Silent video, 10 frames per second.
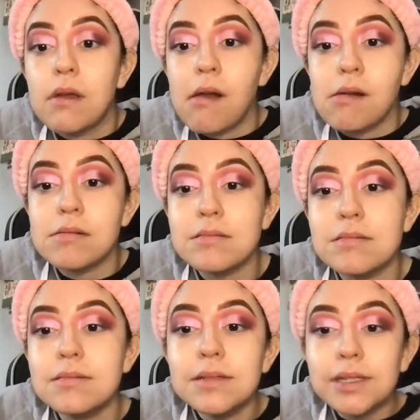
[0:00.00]

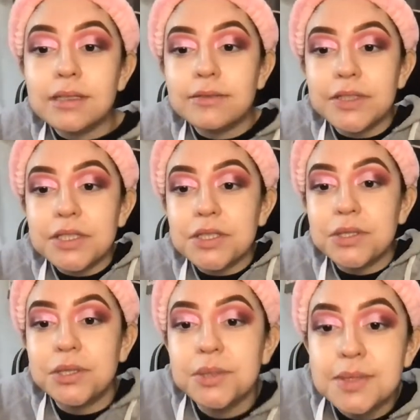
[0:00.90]
Oh, you're leaving
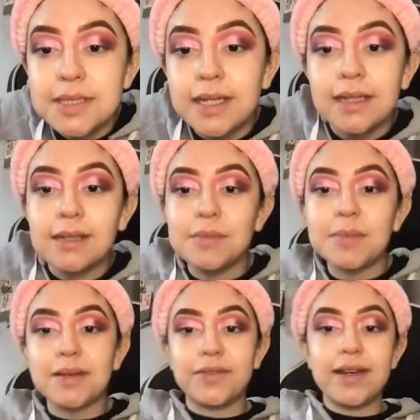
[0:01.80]
Tuesday and coming
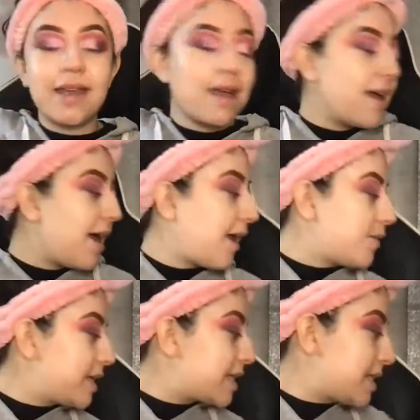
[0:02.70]
back Friday.
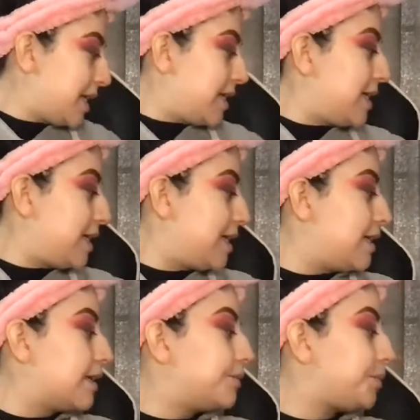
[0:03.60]
How
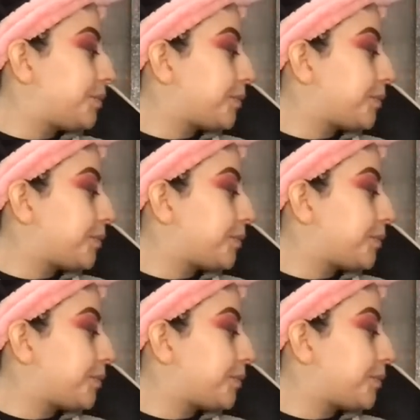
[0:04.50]
exciting!